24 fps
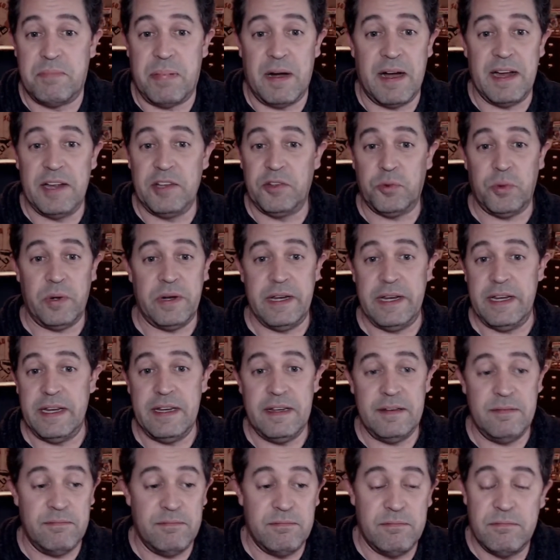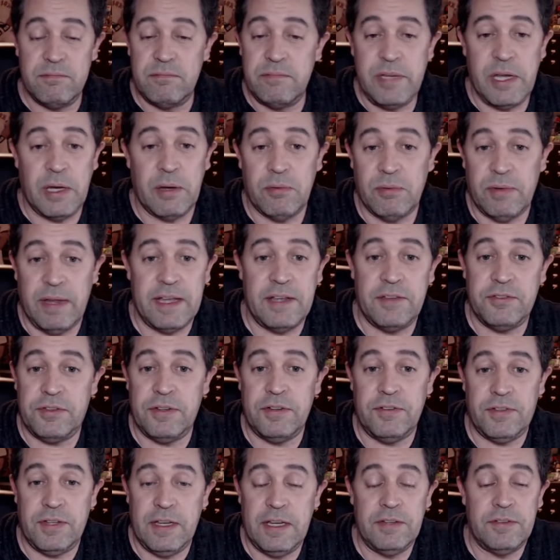buys what he, you know, likes
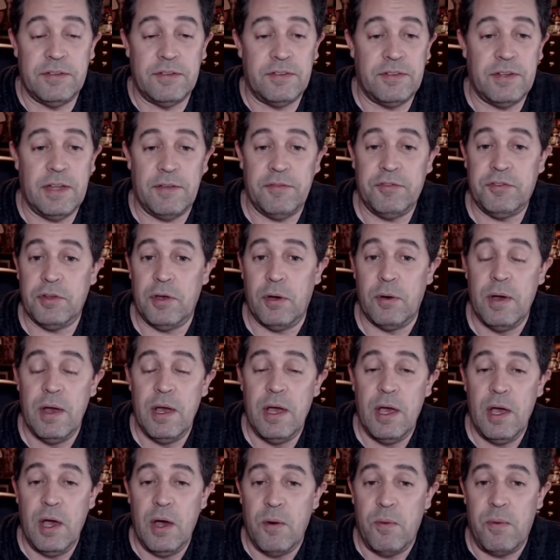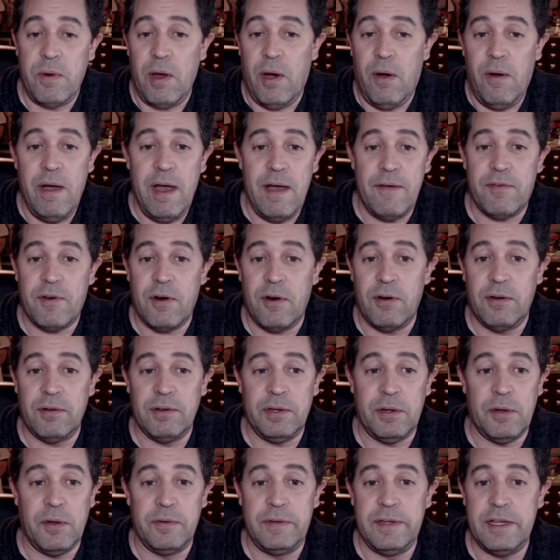and sees and stuff. So we all have our
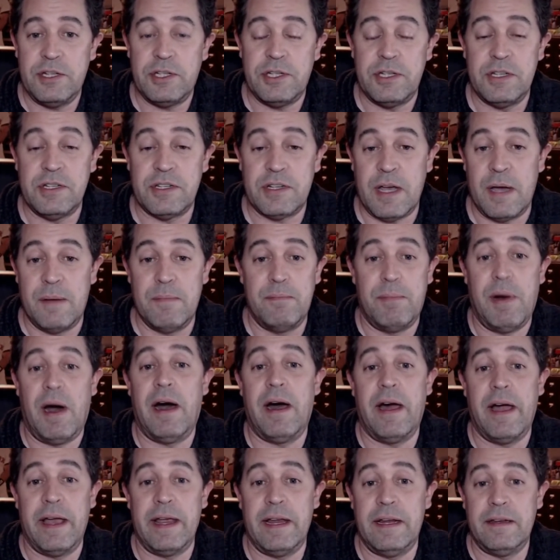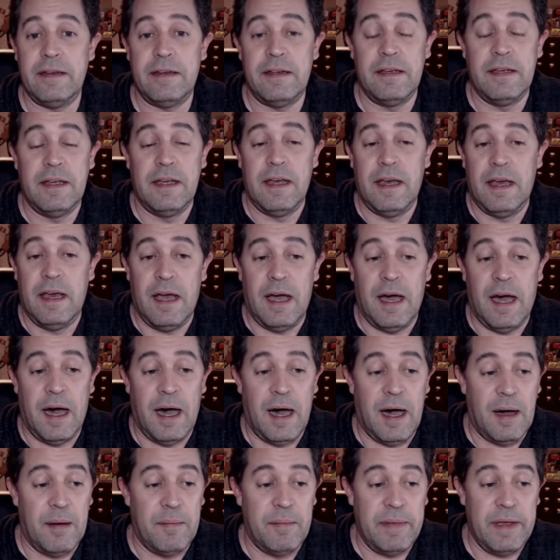little niches combined.
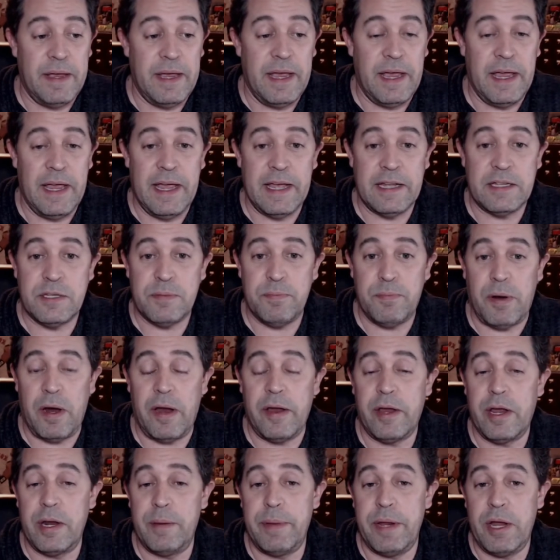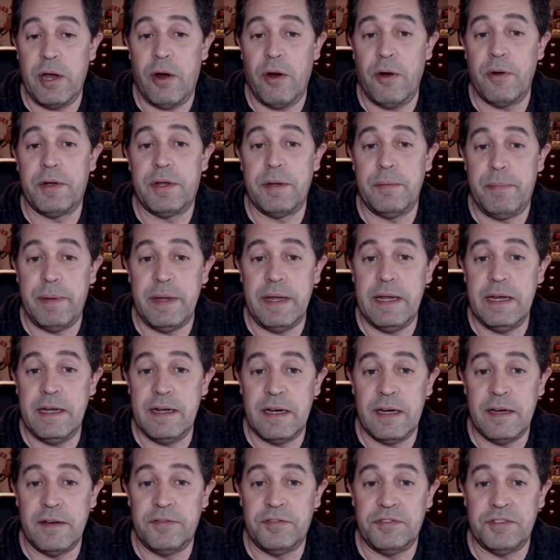It's probably going to be hard to beat
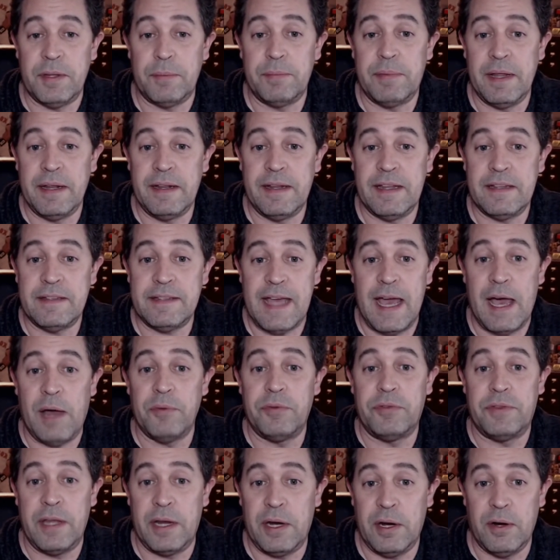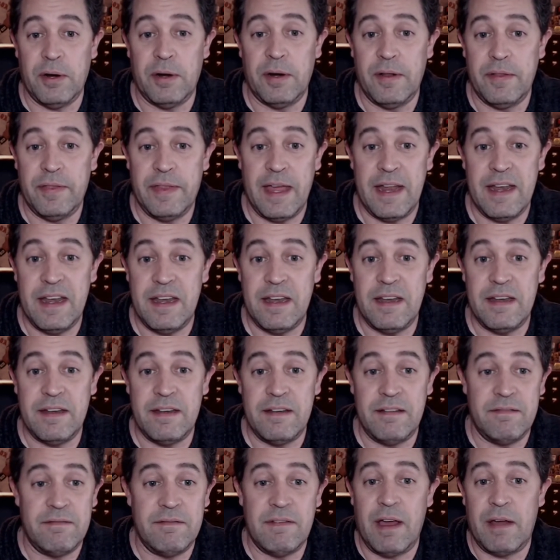of something that's out there that
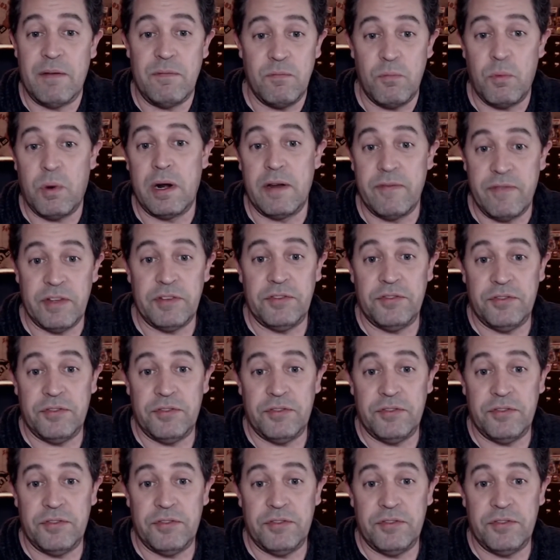not one of